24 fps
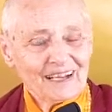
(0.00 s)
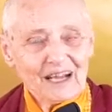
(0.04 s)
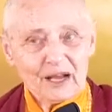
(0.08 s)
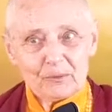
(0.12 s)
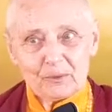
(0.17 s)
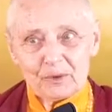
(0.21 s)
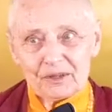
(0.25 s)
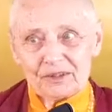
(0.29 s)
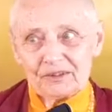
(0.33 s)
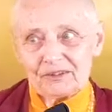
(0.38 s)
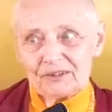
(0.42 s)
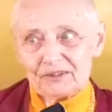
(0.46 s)
I
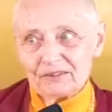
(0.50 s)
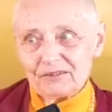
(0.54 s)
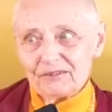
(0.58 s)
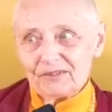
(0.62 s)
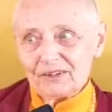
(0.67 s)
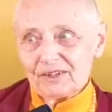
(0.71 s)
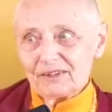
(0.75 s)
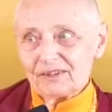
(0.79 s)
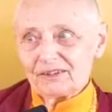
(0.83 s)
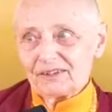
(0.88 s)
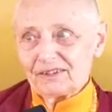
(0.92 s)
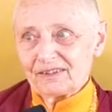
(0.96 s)
wonder if
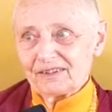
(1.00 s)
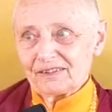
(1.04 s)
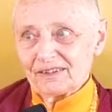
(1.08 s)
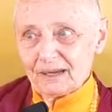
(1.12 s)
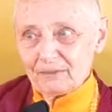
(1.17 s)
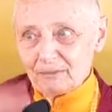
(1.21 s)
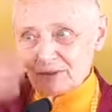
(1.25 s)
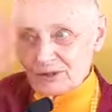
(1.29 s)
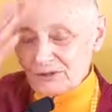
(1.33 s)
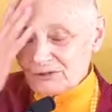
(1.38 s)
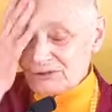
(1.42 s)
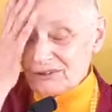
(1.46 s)
he thinks
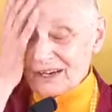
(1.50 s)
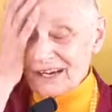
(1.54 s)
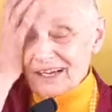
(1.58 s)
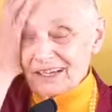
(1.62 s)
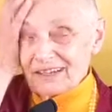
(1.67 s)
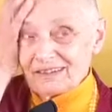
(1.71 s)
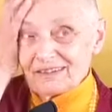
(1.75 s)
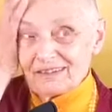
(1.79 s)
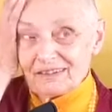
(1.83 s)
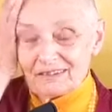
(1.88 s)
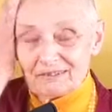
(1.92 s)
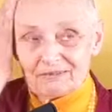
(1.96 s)
I'm
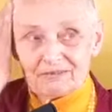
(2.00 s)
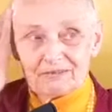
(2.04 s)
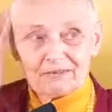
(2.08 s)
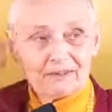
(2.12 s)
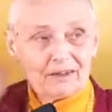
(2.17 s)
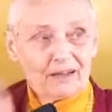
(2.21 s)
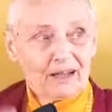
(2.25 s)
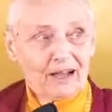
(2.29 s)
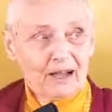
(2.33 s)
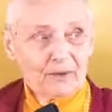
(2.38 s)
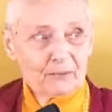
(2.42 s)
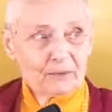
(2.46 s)
attractive.
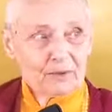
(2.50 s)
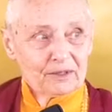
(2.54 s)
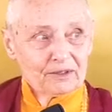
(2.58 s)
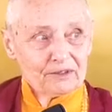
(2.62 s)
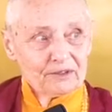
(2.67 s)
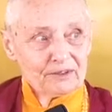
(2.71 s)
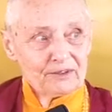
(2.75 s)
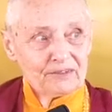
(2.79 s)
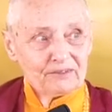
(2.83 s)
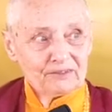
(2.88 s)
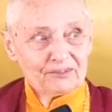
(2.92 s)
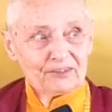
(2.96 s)
I
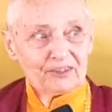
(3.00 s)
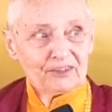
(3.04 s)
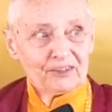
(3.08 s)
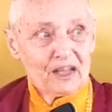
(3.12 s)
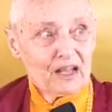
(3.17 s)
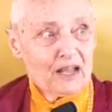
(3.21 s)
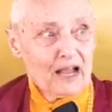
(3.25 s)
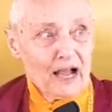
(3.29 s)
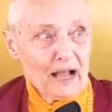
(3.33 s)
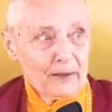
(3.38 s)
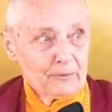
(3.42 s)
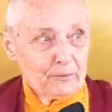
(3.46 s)
wonder
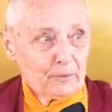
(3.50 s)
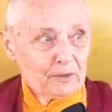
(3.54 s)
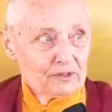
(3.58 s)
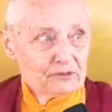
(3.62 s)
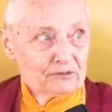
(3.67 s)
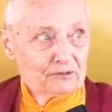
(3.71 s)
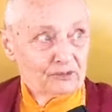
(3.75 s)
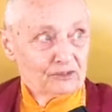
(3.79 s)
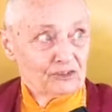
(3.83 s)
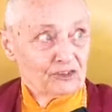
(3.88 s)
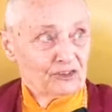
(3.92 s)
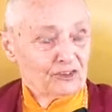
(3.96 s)

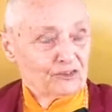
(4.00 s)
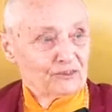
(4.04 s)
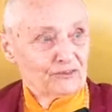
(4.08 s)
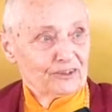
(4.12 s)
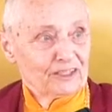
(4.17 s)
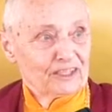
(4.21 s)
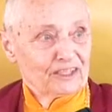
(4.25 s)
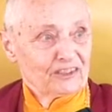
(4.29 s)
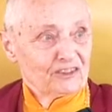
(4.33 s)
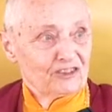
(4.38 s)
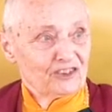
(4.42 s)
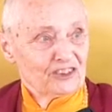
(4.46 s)
if she's
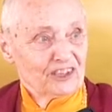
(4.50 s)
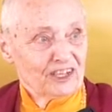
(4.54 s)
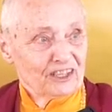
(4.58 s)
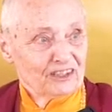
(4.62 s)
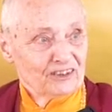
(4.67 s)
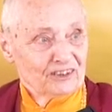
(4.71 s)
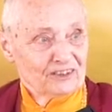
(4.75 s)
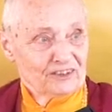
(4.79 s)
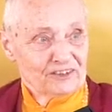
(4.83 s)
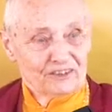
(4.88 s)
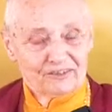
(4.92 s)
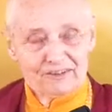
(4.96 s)
feeling
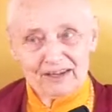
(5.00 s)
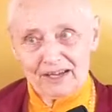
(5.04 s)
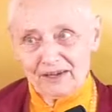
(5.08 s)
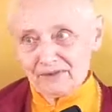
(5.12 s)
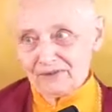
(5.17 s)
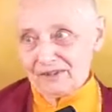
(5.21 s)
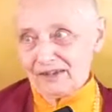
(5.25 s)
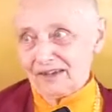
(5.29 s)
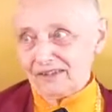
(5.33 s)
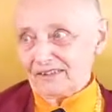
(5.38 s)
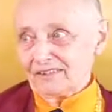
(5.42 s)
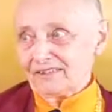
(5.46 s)
jealous of how
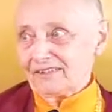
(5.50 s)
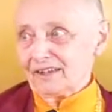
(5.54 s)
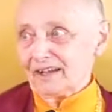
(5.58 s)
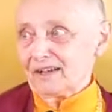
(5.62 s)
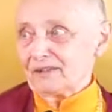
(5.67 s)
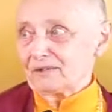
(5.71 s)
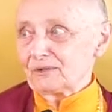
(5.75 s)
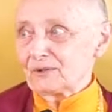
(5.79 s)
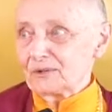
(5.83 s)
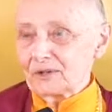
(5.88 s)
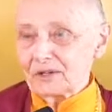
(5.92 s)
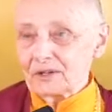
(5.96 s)
nice I
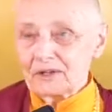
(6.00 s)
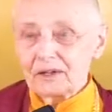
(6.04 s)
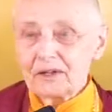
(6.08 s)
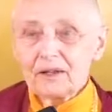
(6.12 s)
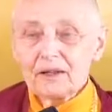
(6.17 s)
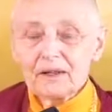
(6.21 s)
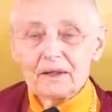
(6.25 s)
look.